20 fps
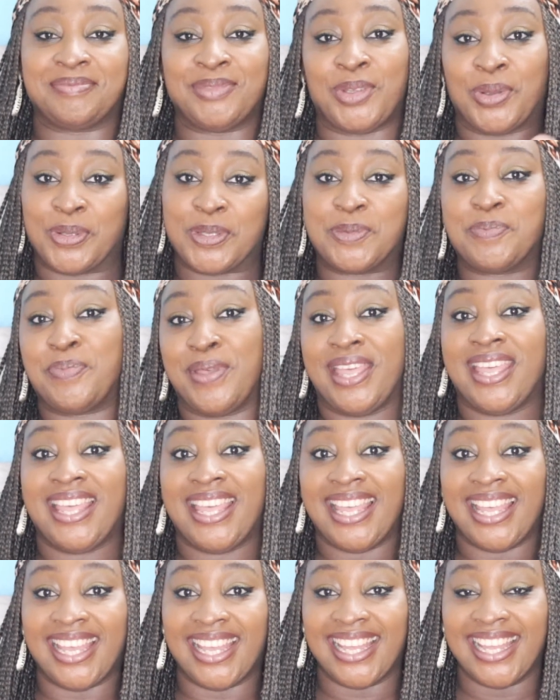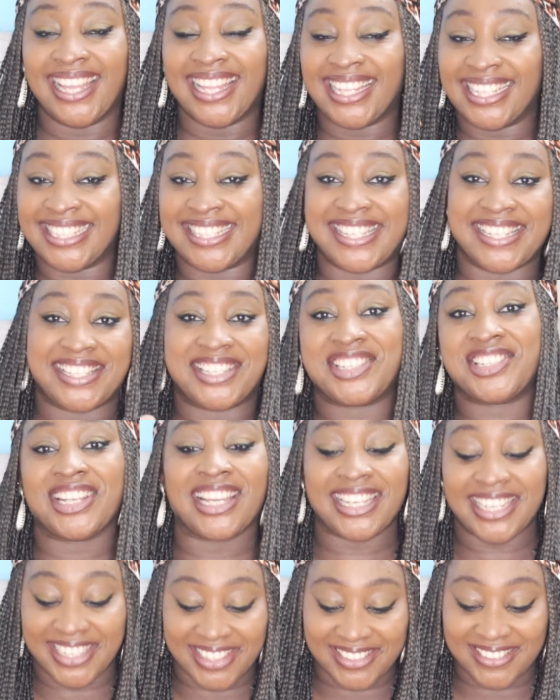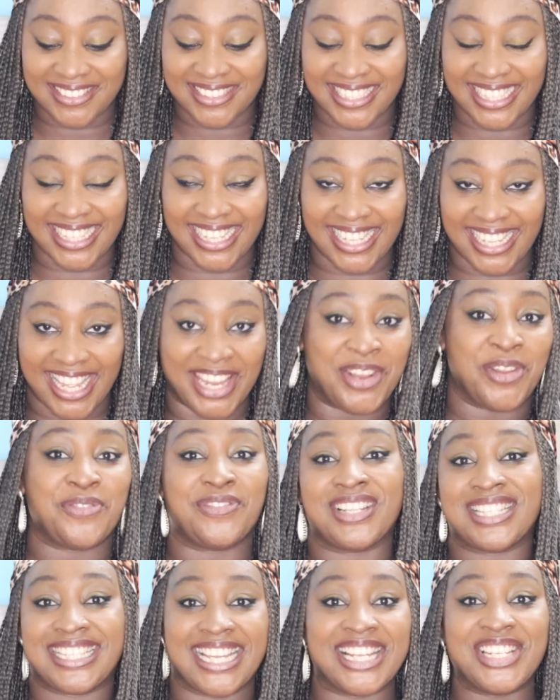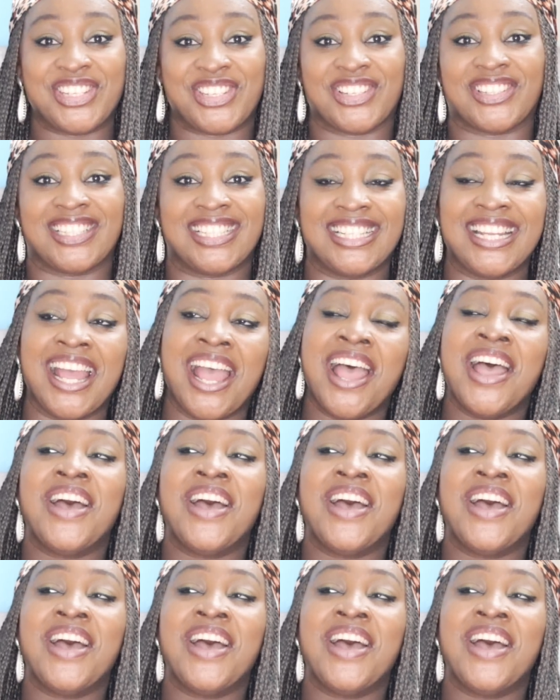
don't pay this channel enough attention?